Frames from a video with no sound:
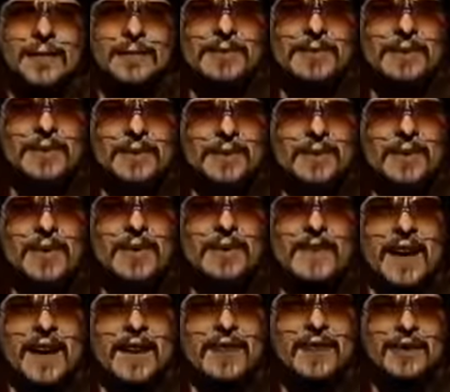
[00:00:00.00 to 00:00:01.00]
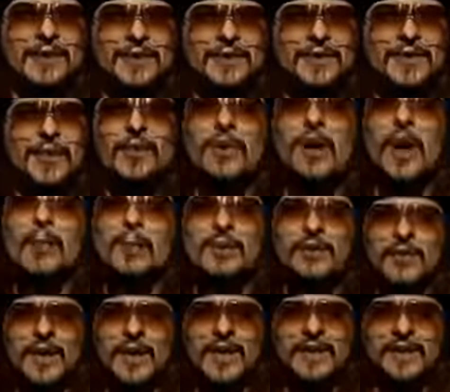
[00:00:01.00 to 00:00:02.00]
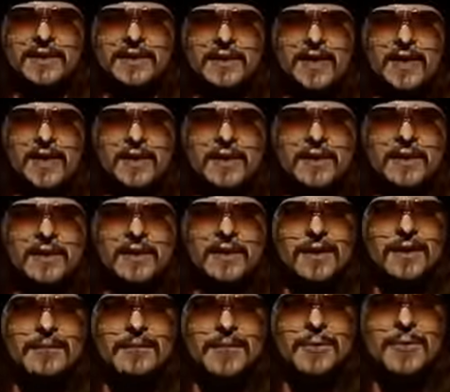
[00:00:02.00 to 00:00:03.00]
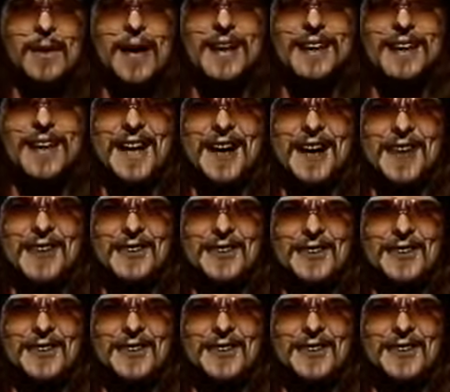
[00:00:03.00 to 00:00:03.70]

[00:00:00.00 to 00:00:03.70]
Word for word: up soon, we've got a new Joan Armatrading song. But right now,